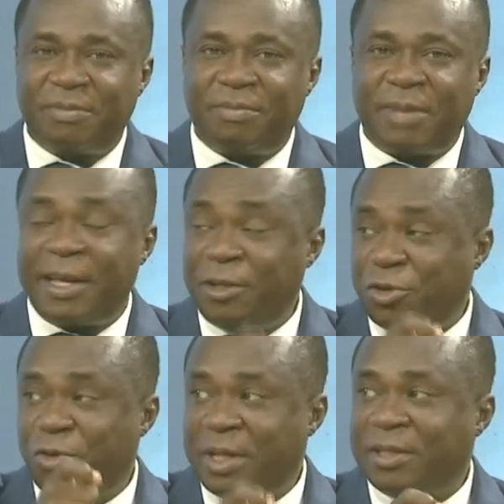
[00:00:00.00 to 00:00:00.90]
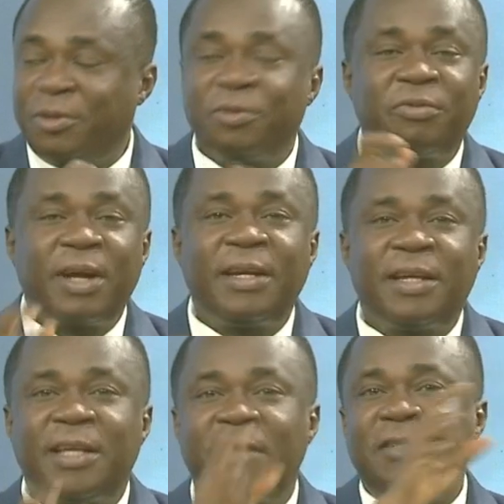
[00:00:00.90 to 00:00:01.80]
by instruments, you'll find
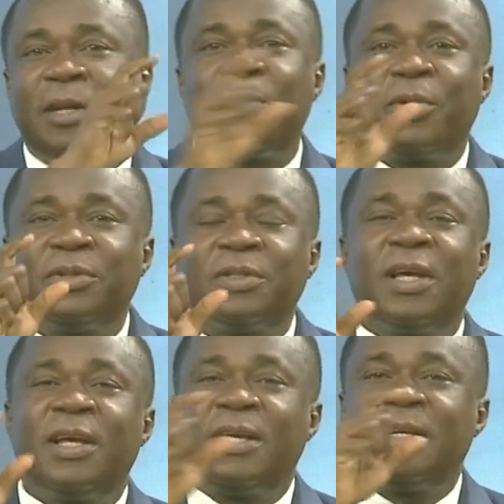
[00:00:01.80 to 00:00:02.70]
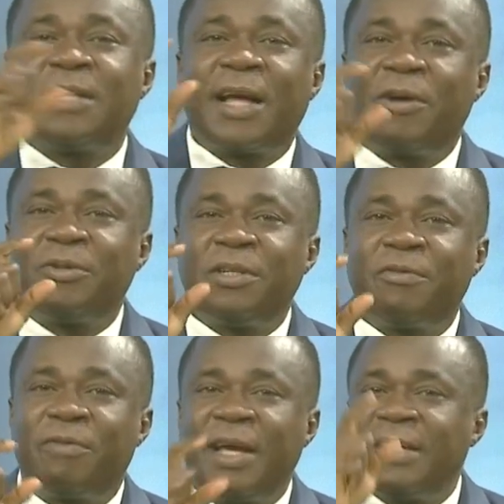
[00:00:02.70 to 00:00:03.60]
that FGM bonds is accounting
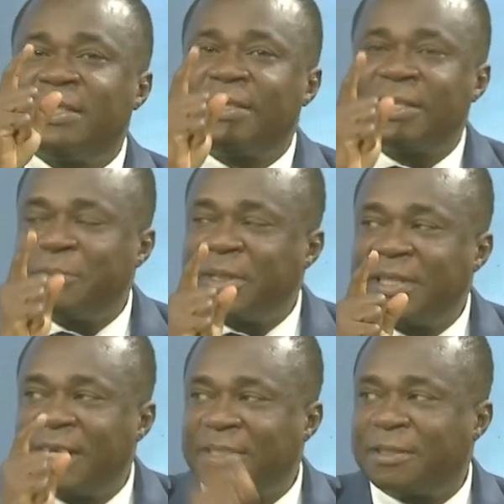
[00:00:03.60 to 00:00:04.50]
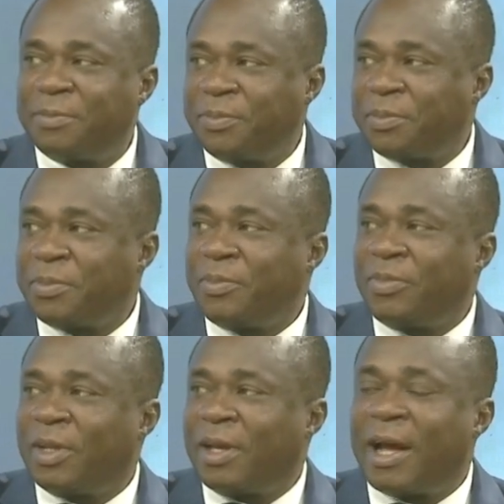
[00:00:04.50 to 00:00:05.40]
for over 86%.
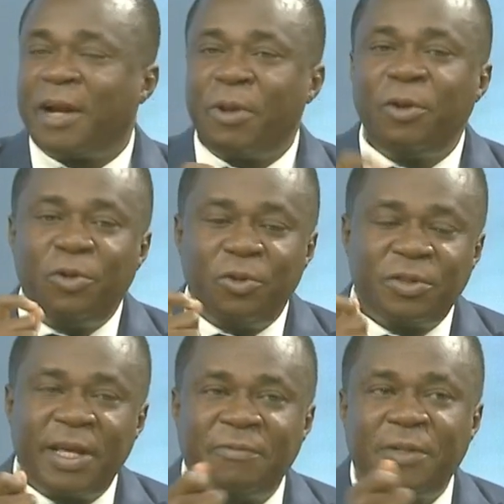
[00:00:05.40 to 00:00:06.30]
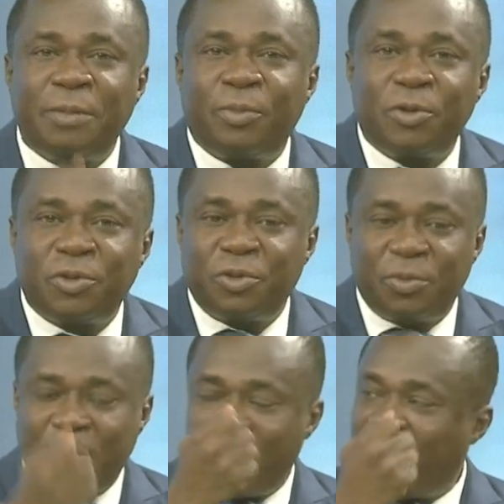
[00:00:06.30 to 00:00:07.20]
And when you use FGM bonds to
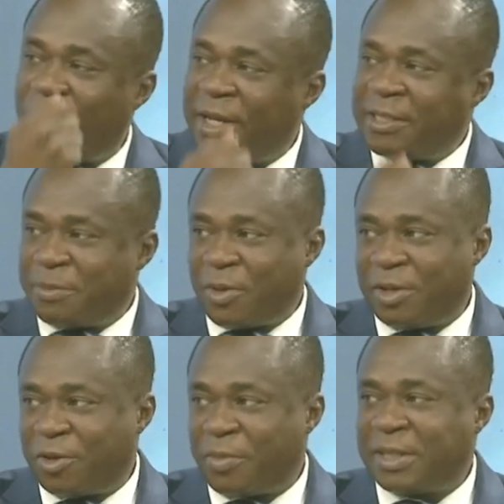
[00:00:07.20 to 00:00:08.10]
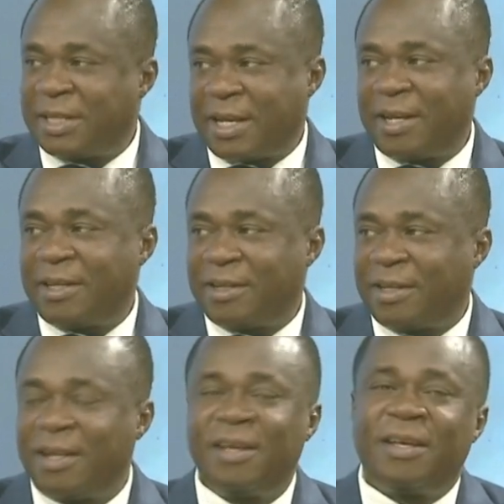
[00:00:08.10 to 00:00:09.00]
raise money domestically,
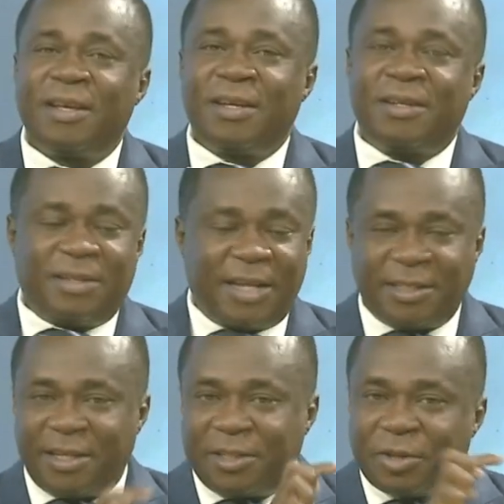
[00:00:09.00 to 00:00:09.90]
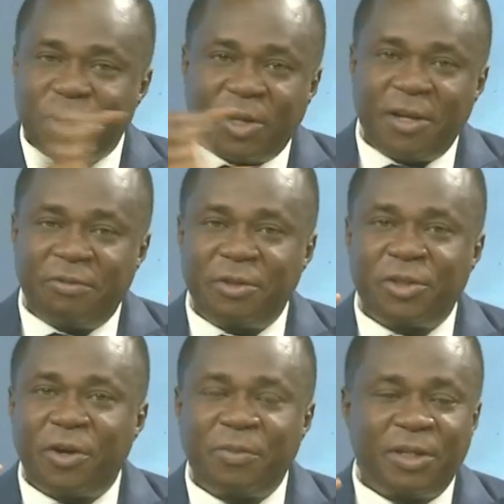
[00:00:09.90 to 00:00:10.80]
there's a discretionary
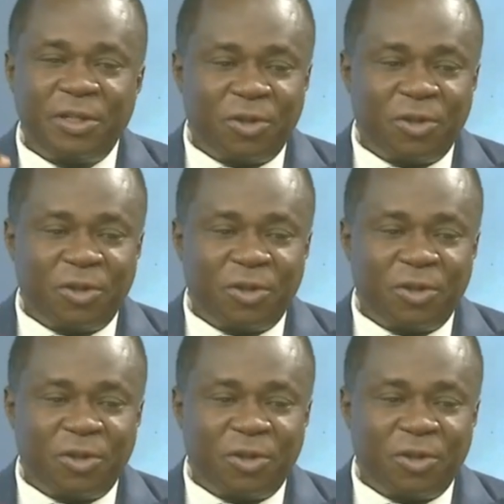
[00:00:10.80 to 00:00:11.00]
feature. It's